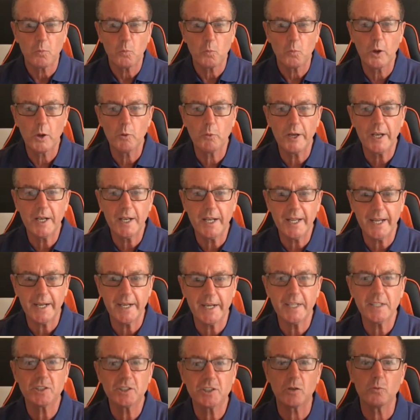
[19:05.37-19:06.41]
we're
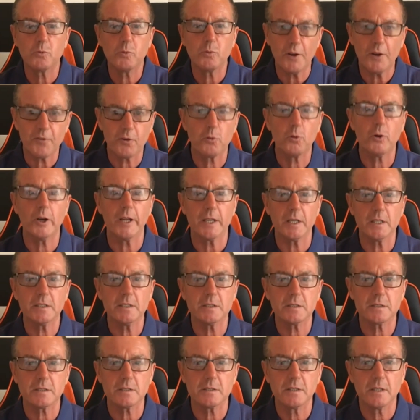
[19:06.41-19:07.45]
relating to
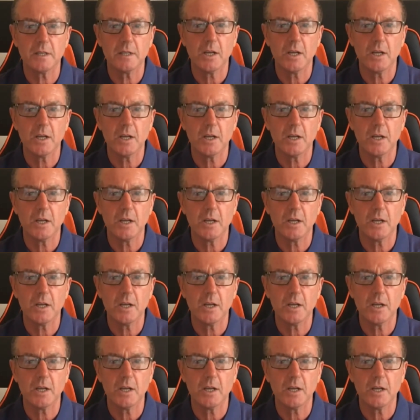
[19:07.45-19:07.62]
referees